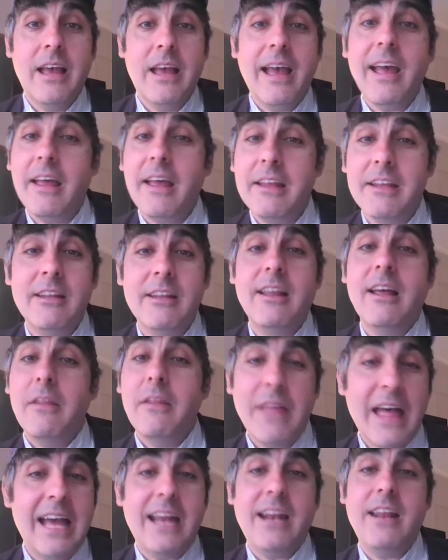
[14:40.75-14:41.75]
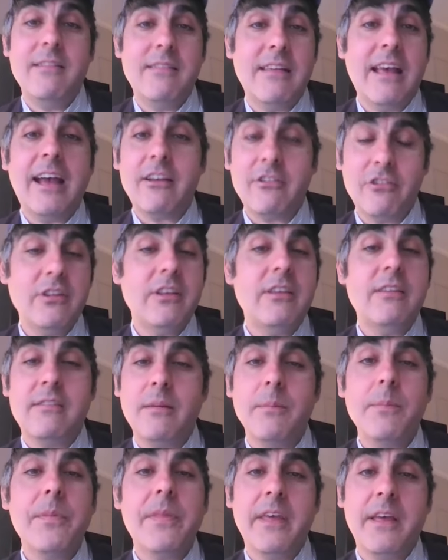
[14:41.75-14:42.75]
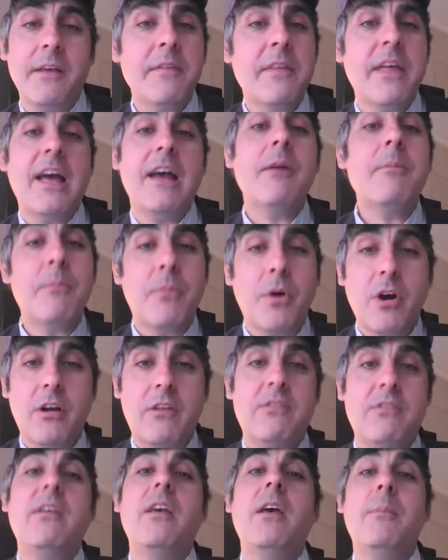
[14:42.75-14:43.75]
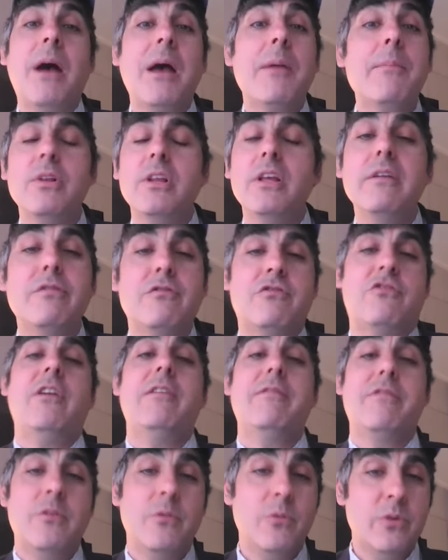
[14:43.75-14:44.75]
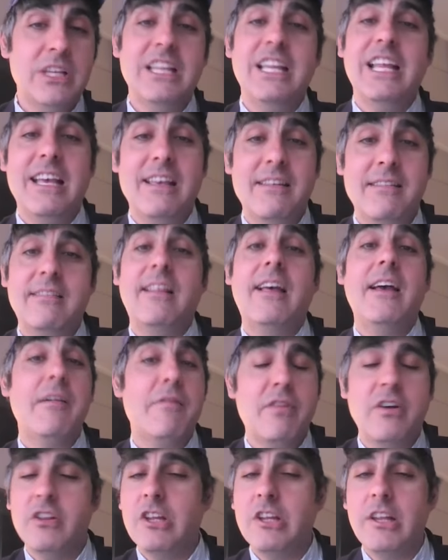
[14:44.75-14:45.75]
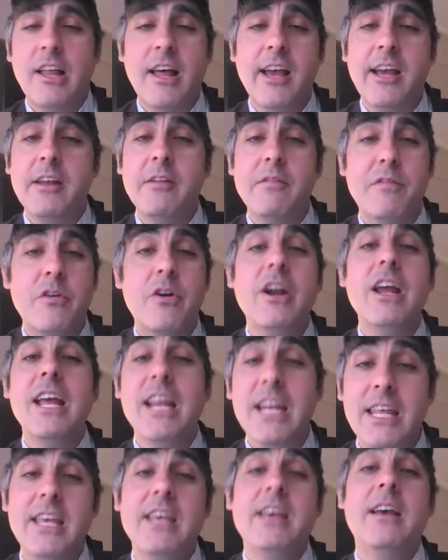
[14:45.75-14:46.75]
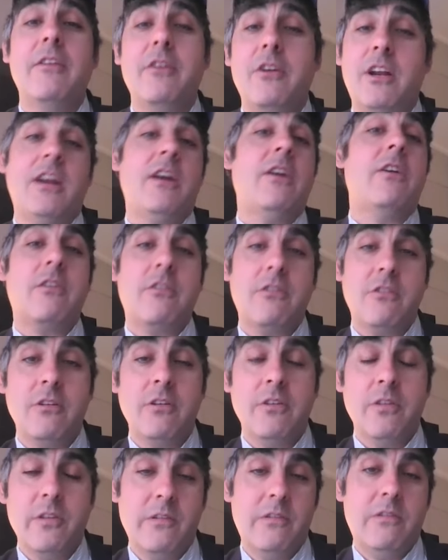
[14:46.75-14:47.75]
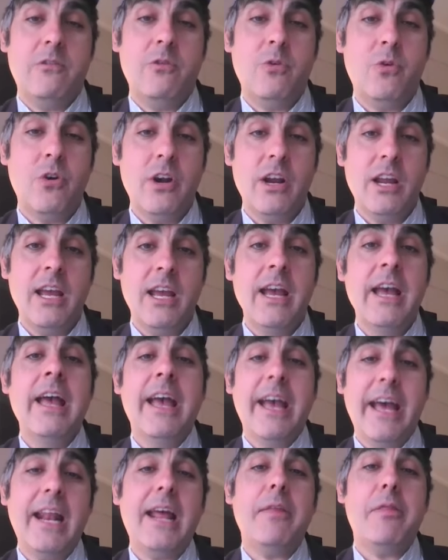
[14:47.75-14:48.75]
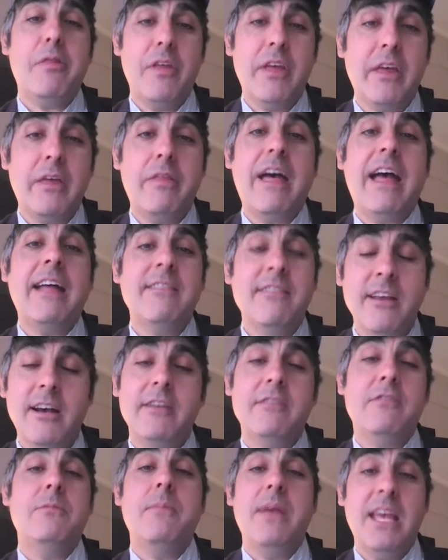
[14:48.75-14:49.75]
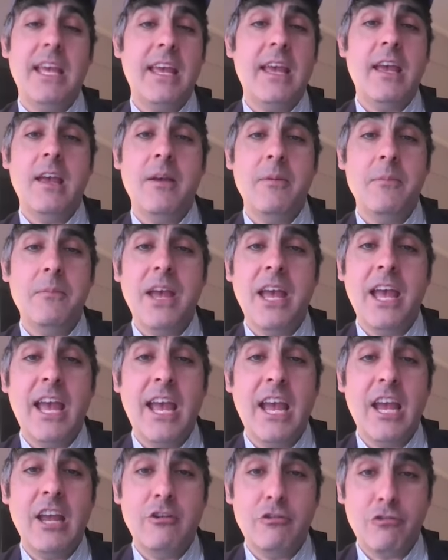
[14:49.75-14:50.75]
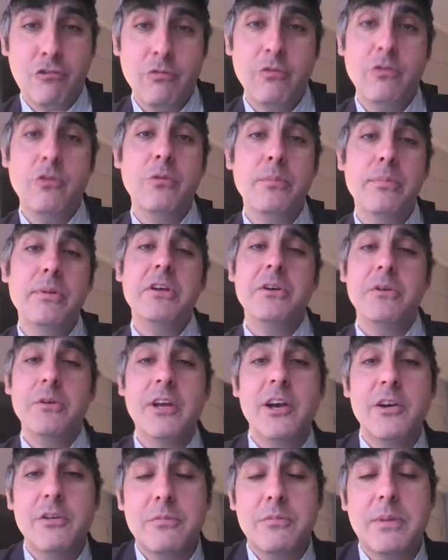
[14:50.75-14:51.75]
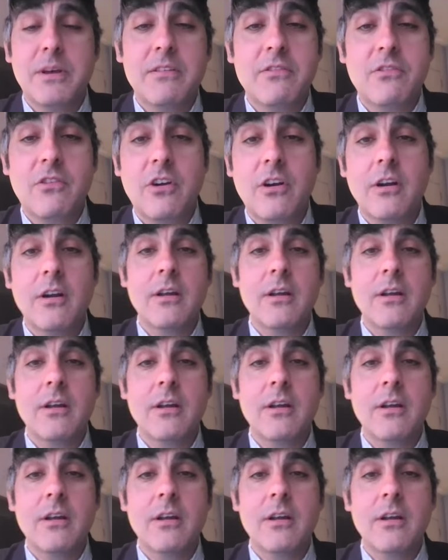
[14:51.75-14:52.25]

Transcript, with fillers: And yes. uh, that is actually something that marks him. I believe Trevor would lay his life on the line for any other character in this story. And I think that does make him a true blue Ghostbuster.